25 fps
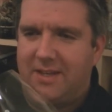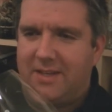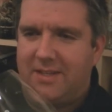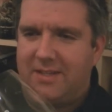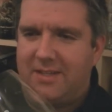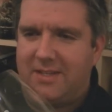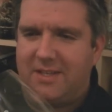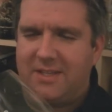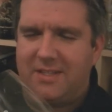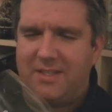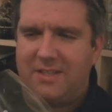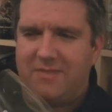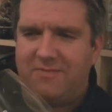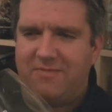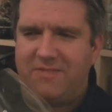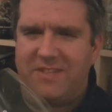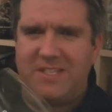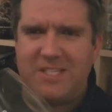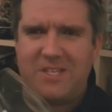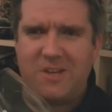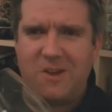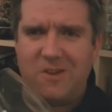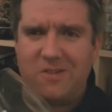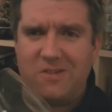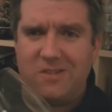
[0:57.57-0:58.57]
Is it because of
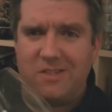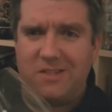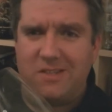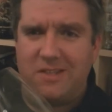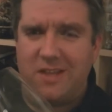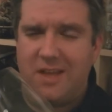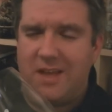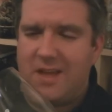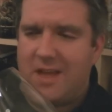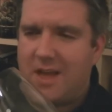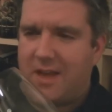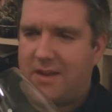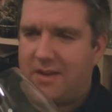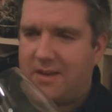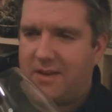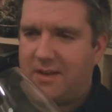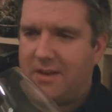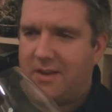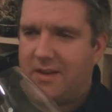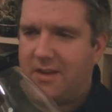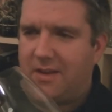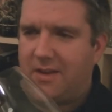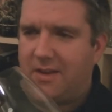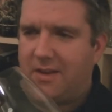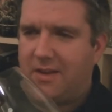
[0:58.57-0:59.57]
viscosity? I don't
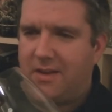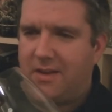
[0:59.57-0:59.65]
know.